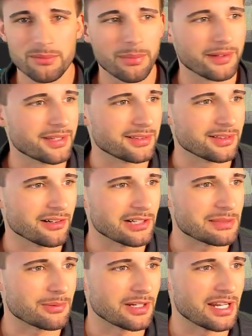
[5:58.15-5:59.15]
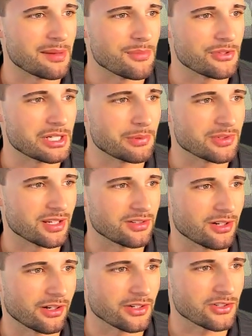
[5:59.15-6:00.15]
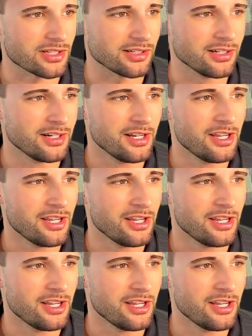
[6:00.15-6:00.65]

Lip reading: About 10 targets per game, 30% target share.